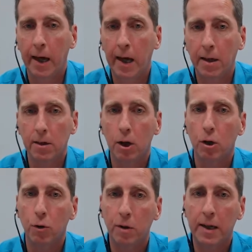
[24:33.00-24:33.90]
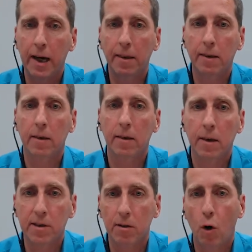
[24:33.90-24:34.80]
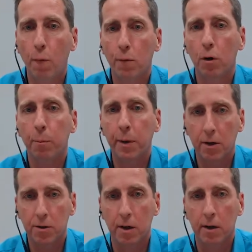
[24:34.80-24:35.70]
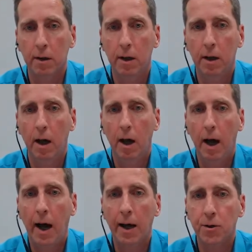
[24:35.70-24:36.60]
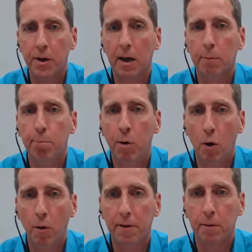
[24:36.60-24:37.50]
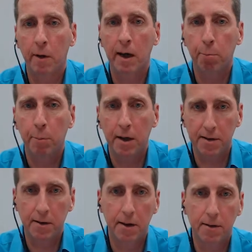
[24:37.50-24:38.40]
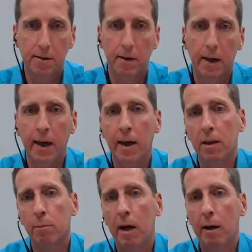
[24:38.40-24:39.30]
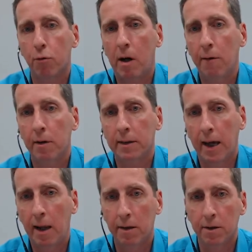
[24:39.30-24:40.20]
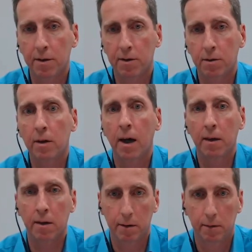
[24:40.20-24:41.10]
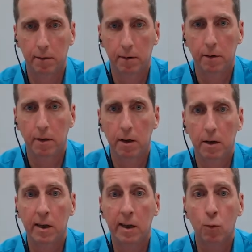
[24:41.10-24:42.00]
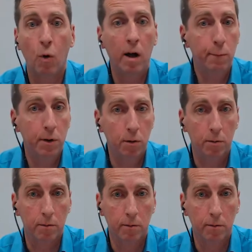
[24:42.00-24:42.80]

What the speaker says: And to get this overall picture, I check both my business and my private calendars together in one view.